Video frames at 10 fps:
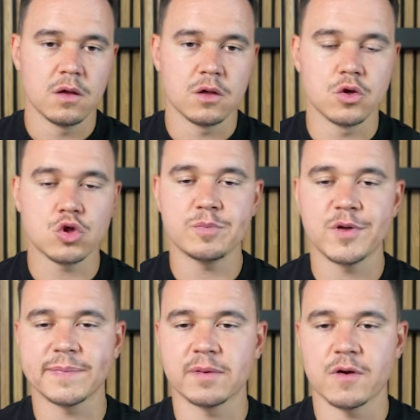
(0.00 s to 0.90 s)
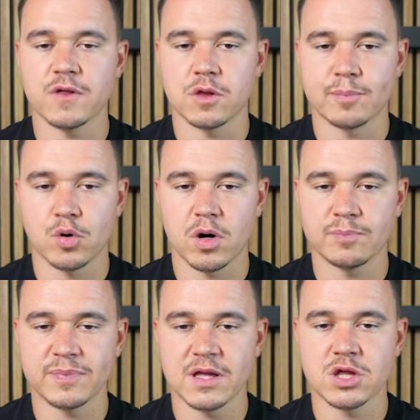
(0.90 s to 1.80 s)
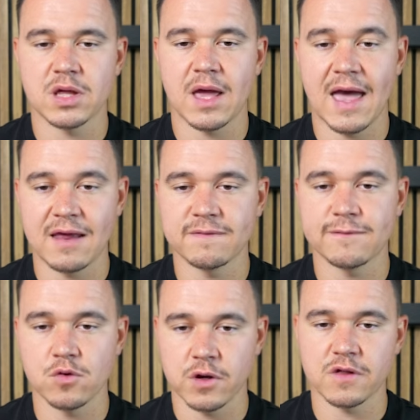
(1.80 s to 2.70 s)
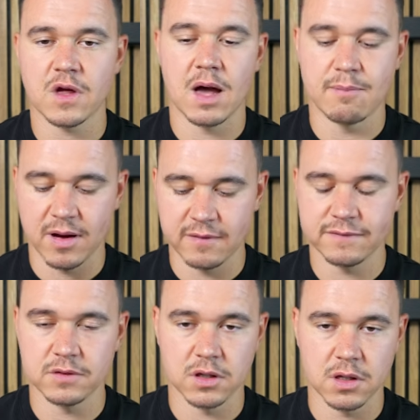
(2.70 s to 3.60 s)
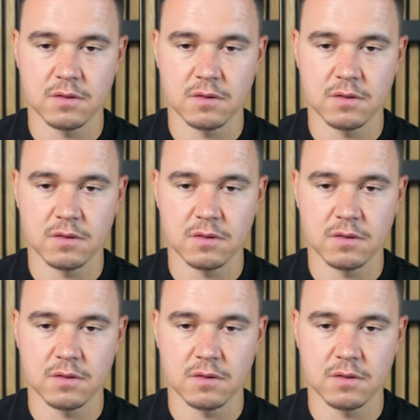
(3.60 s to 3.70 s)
You should be optimizing your product page and focus above the